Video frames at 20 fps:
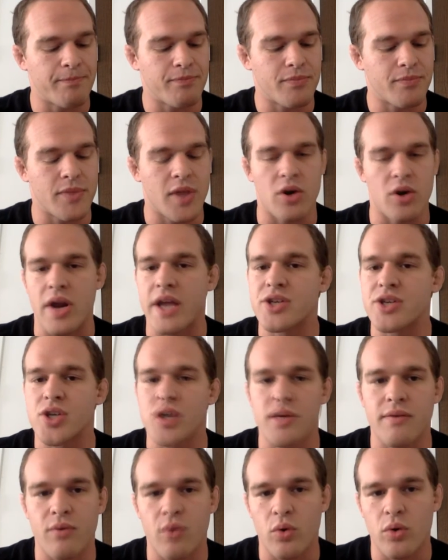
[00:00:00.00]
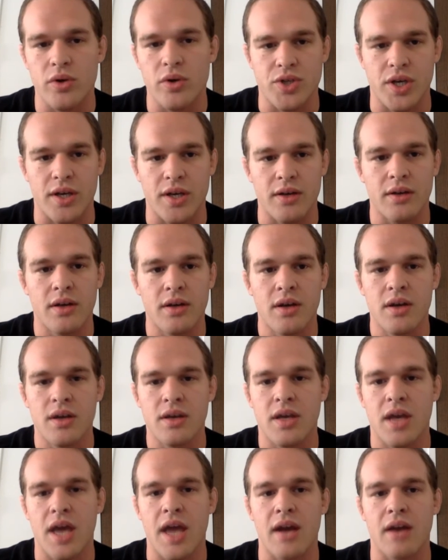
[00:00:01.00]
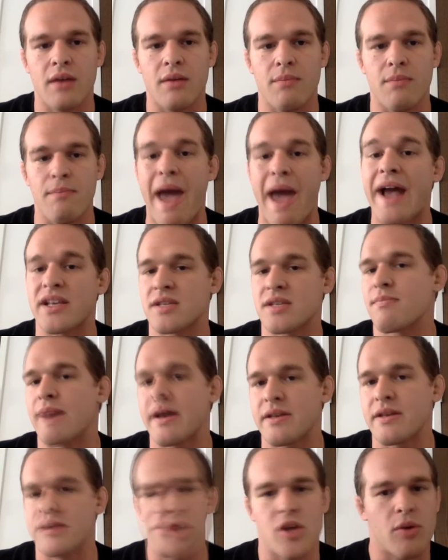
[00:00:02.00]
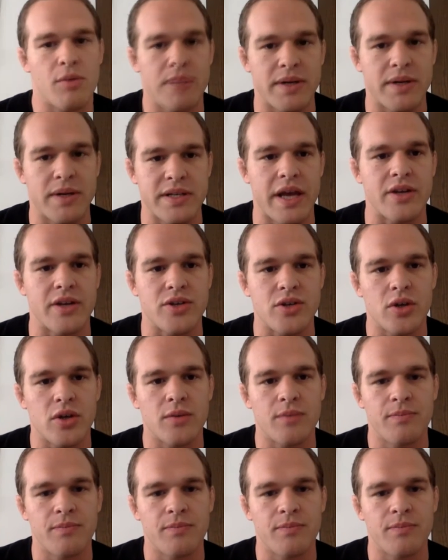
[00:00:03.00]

their nation of origin, can maximize their potential.